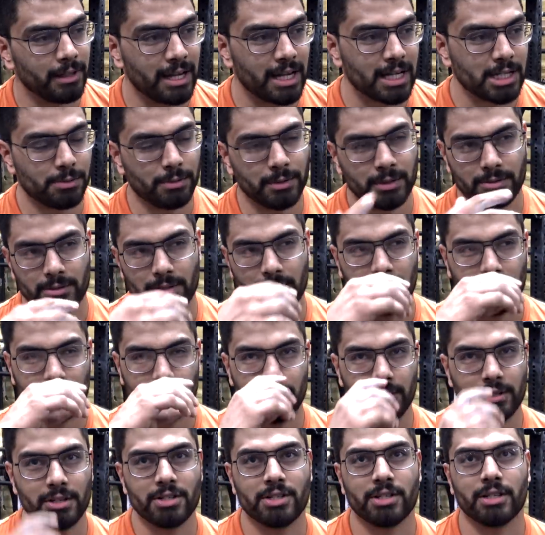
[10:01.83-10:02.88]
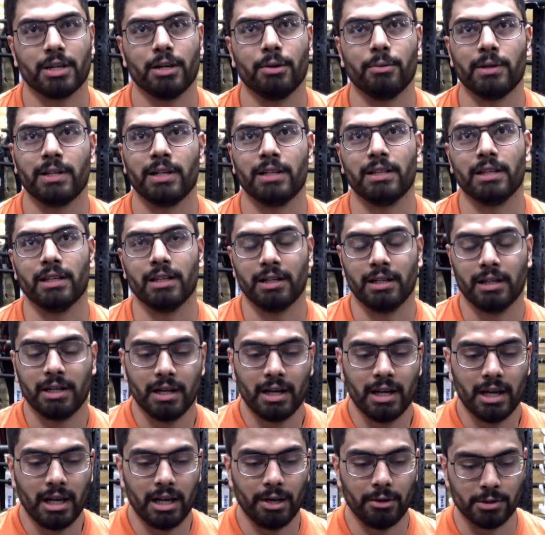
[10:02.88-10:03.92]
last one, it was like 2 years ago, we did the,
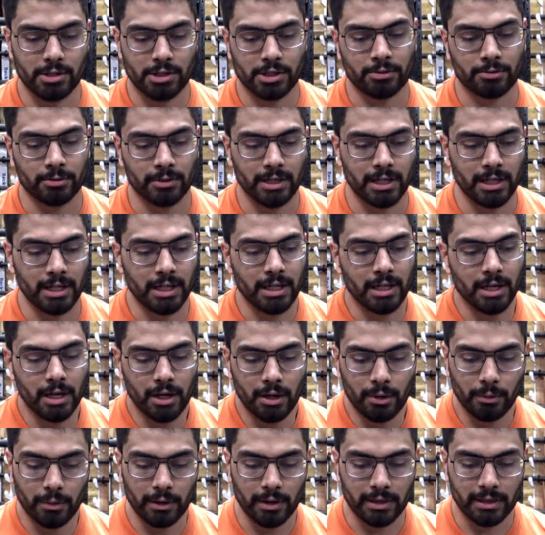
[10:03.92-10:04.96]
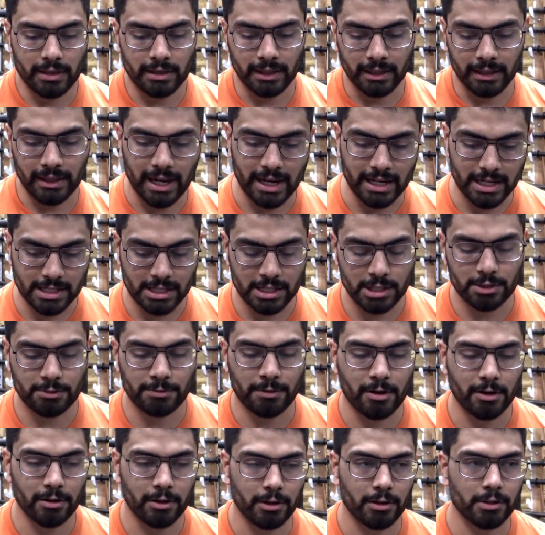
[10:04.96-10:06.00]
it was three, with the lightest is
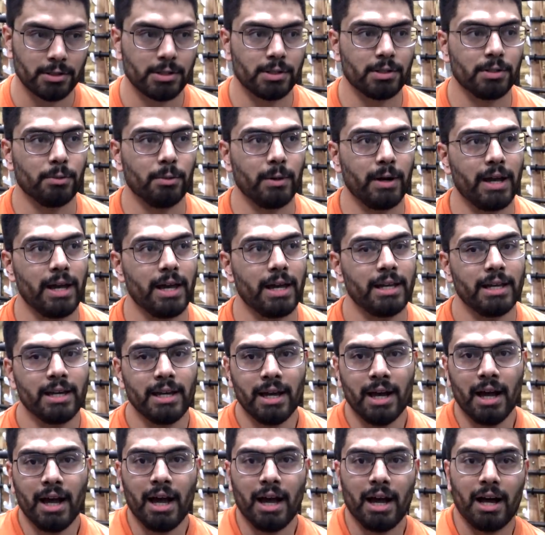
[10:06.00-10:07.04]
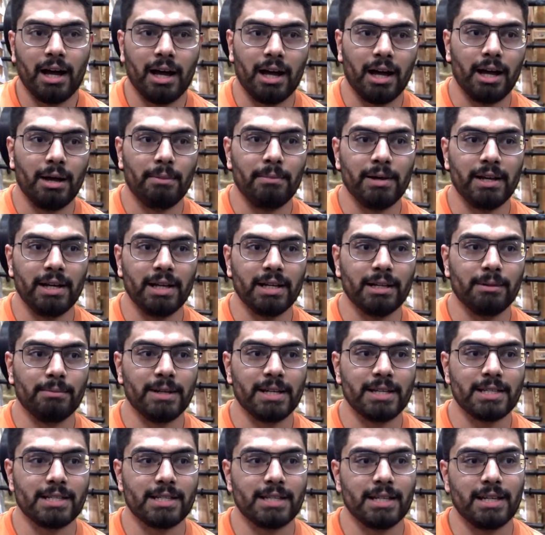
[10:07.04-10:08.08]
farthest away,
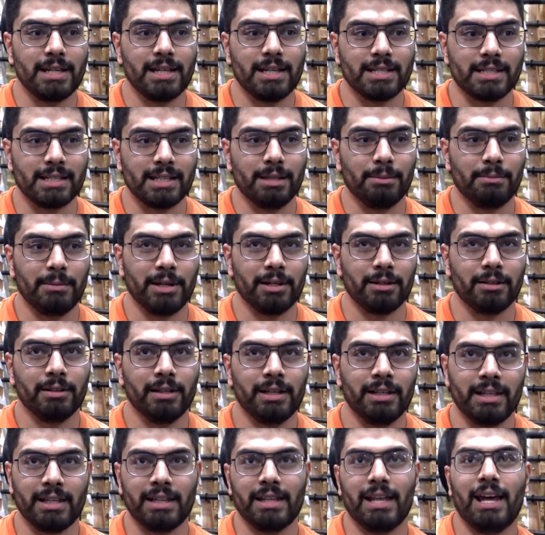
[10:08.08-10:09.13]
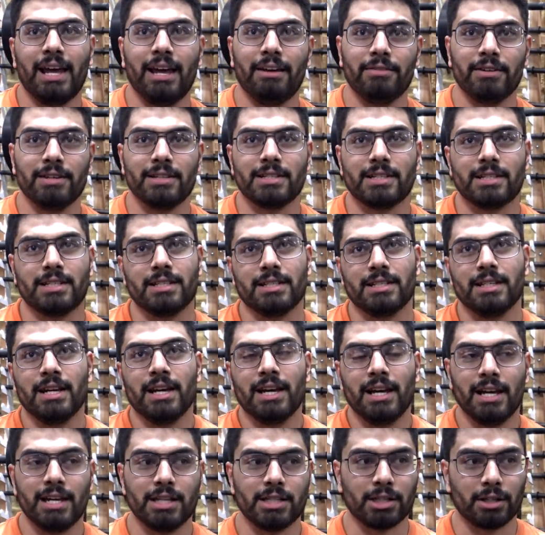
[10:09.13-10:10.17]
mediumest is in the middle, and then the heaviest
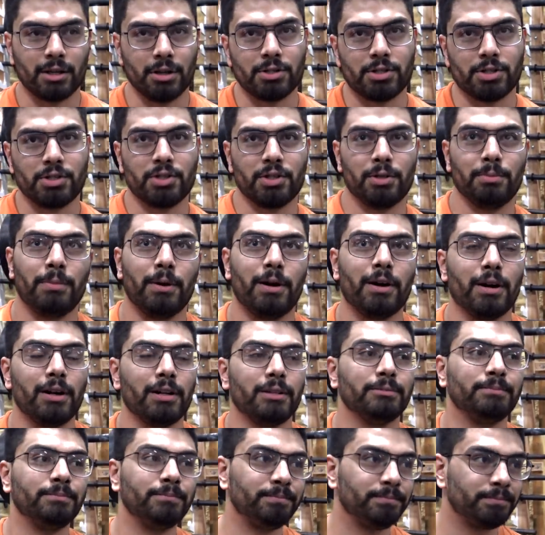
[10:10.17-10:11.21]
is closer to the bar.